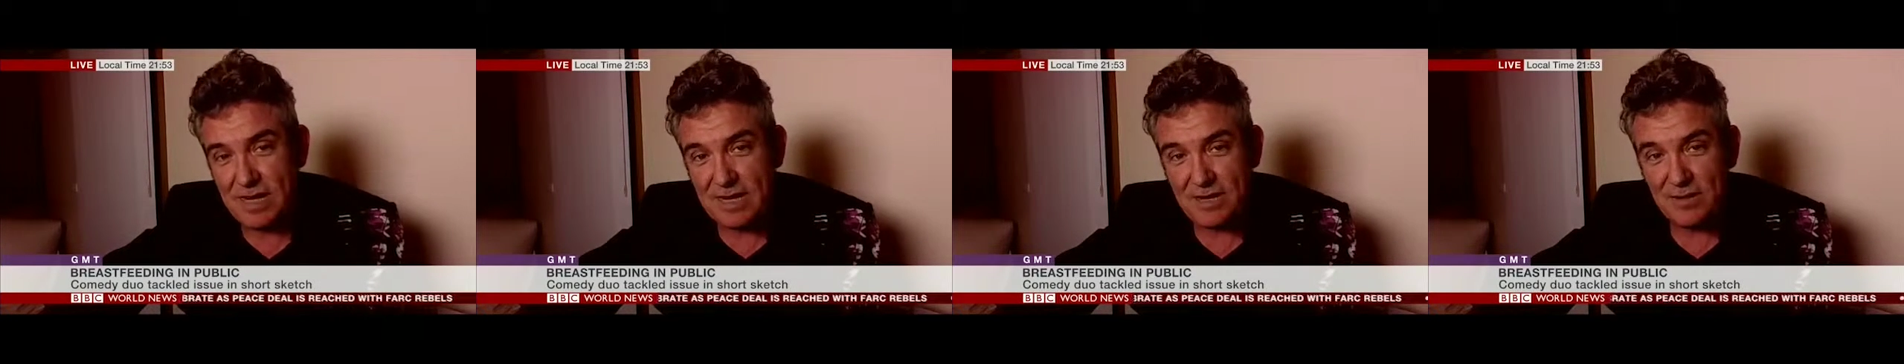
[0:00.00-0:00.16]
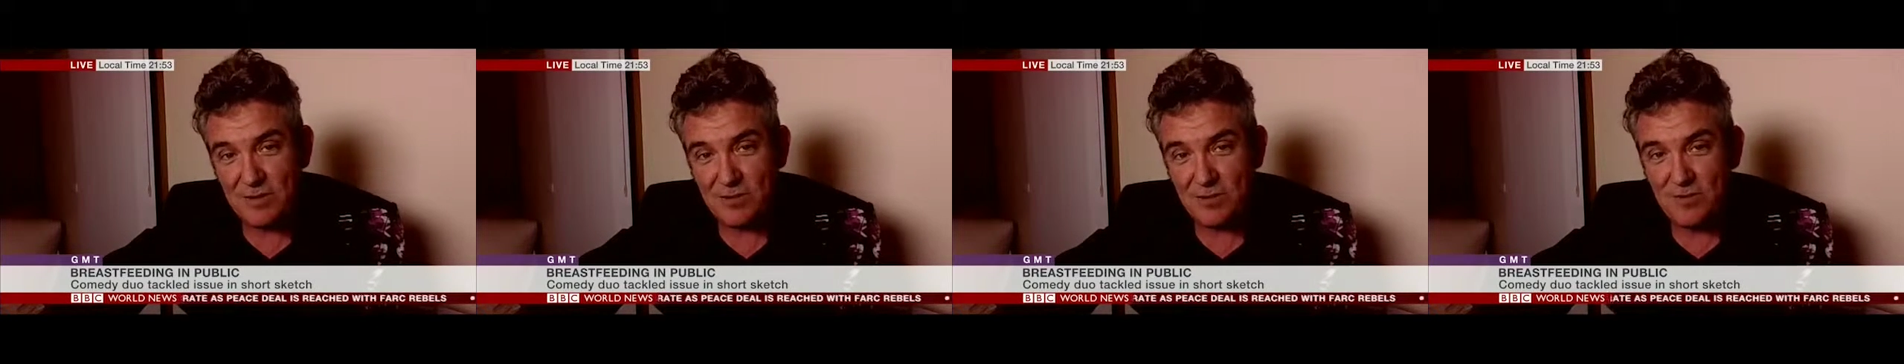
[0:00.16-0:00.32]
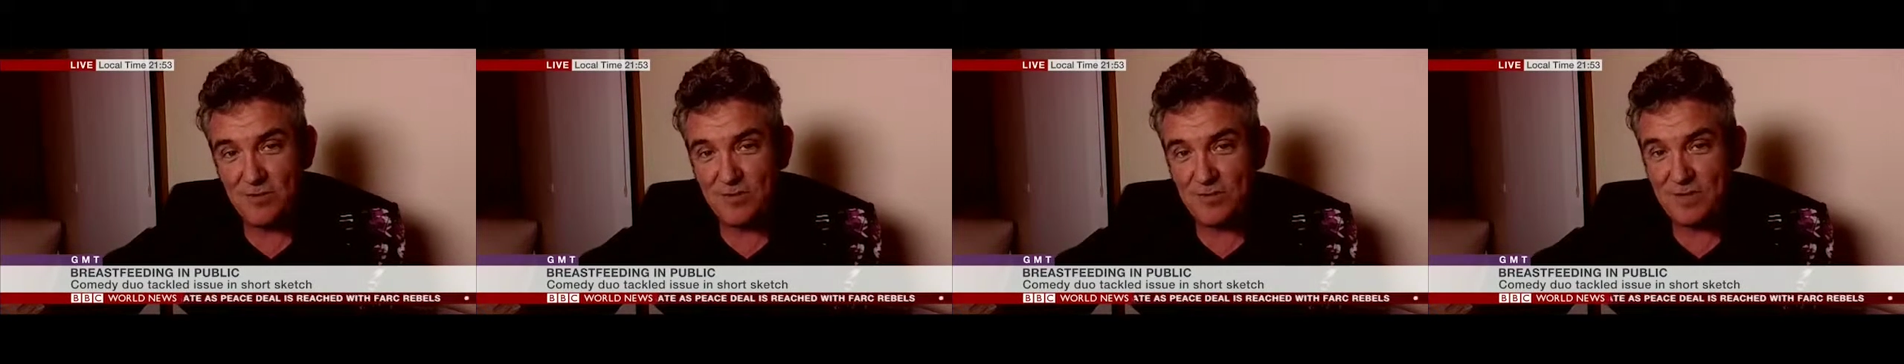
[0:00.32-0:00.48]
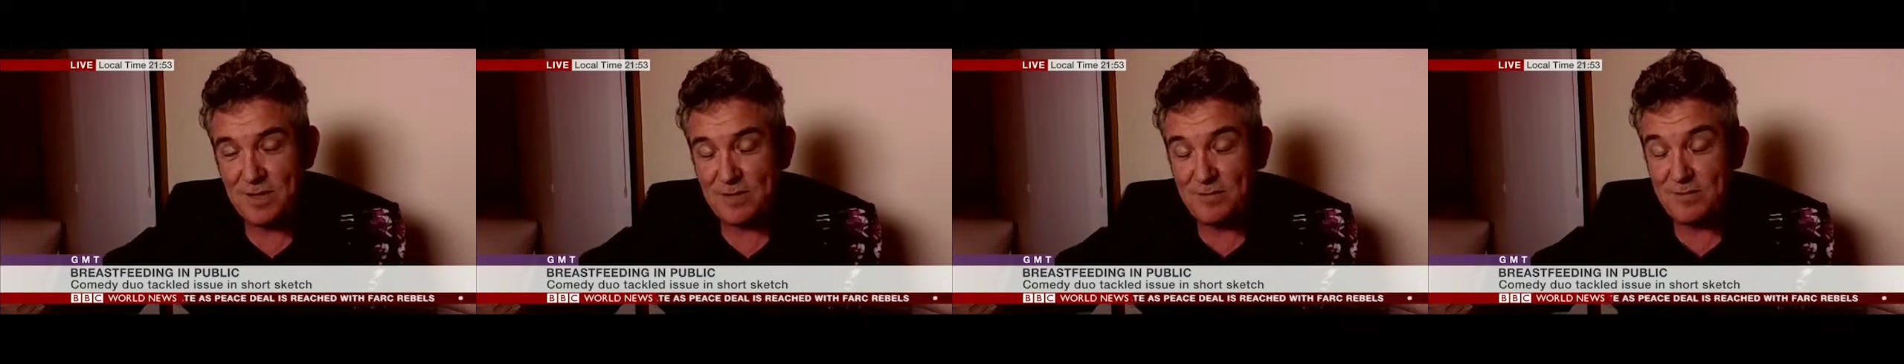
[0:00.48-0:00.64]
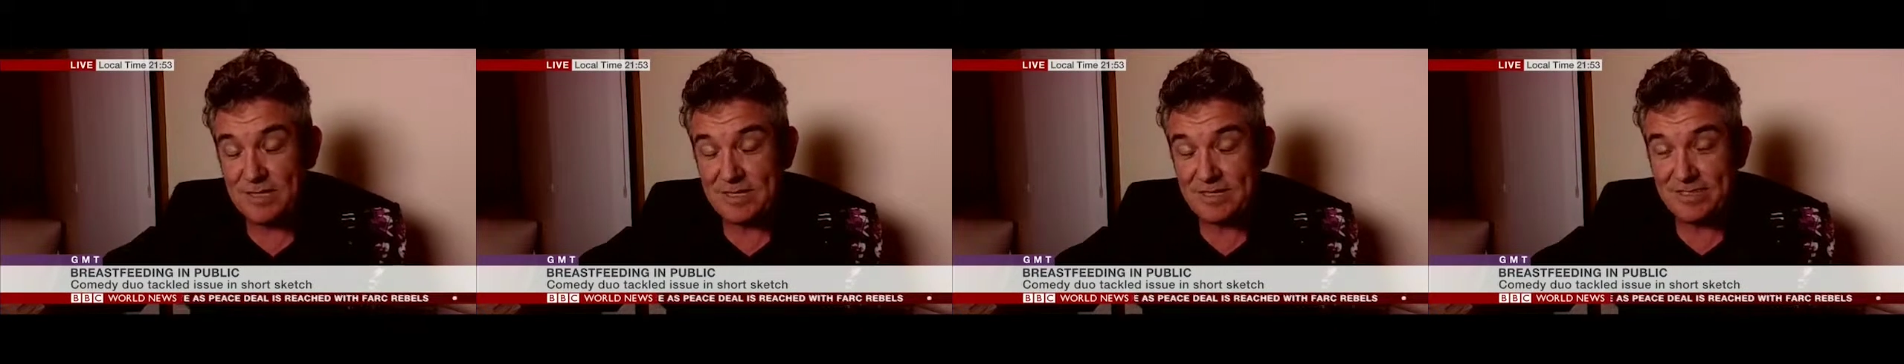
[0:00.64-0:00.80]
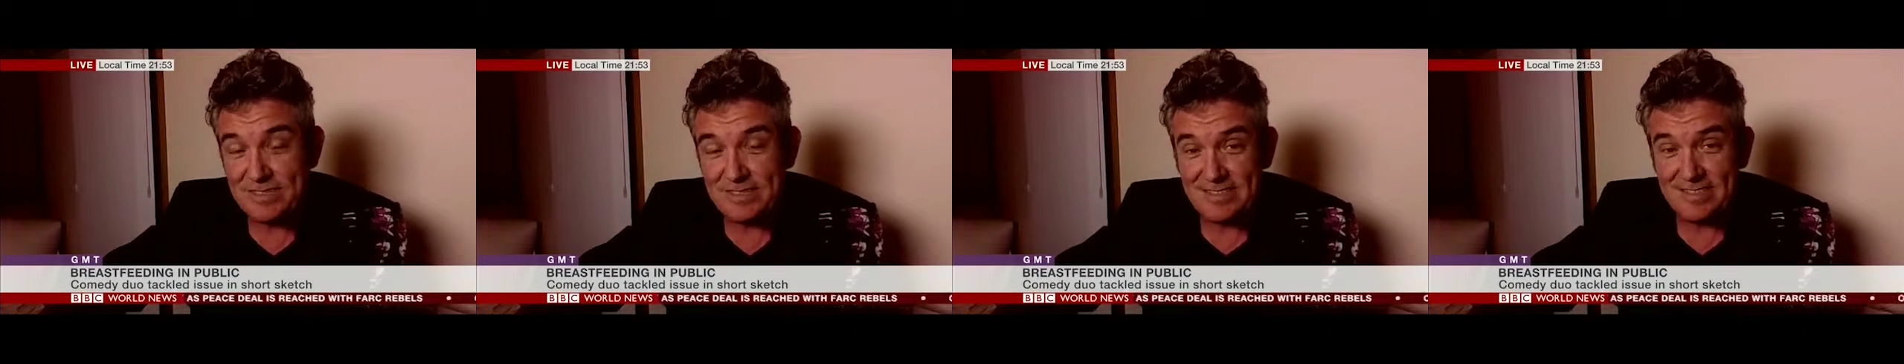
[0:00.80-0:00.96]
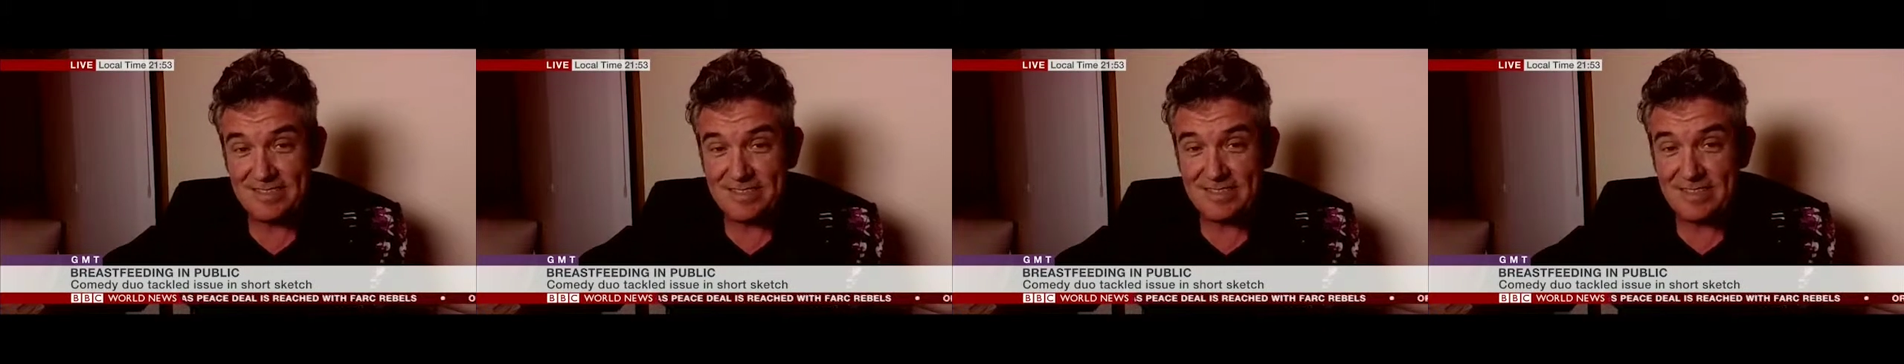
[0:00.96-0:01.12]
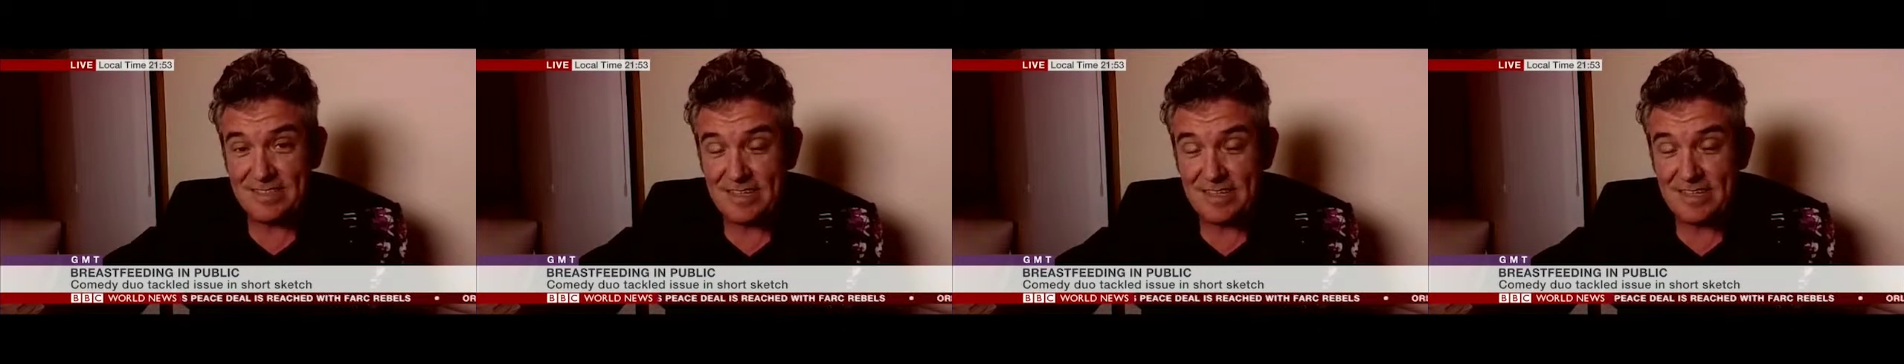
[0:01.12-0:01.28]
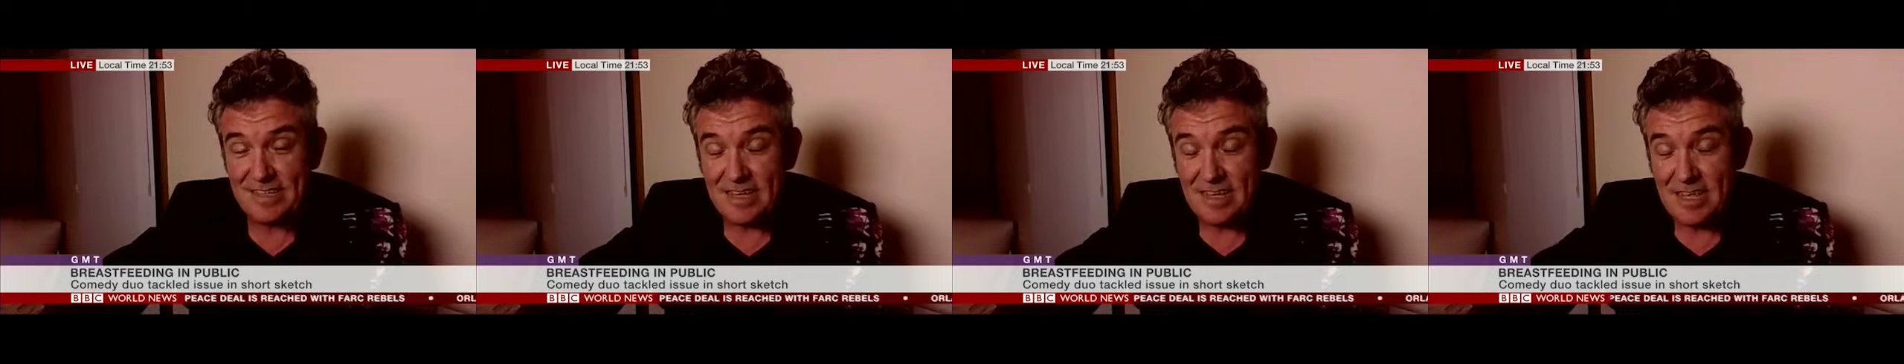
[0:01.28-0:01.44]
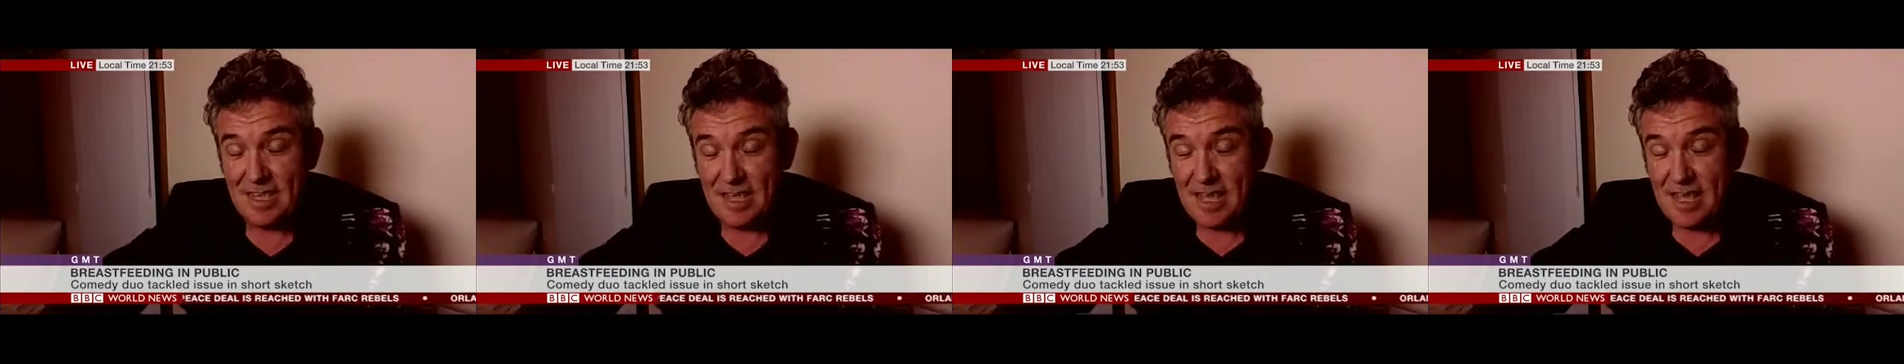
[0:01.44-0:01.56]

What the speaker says: radical feminists.